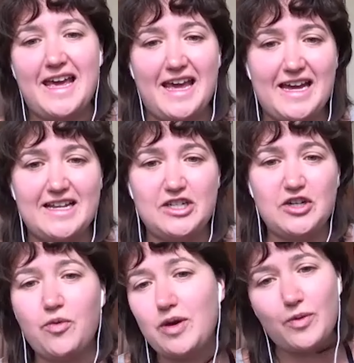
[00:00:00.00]
and you know,
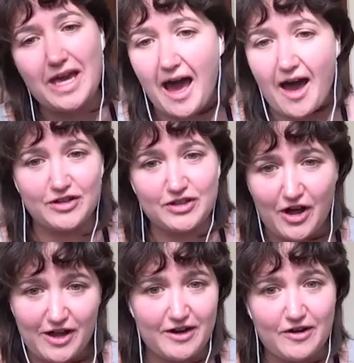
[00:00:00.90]
we, we have a
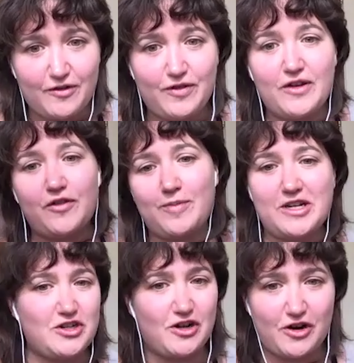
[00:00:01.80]
lot of
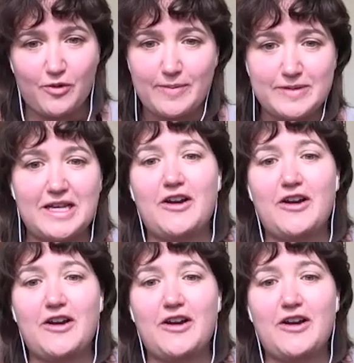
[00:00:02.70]
information on our website.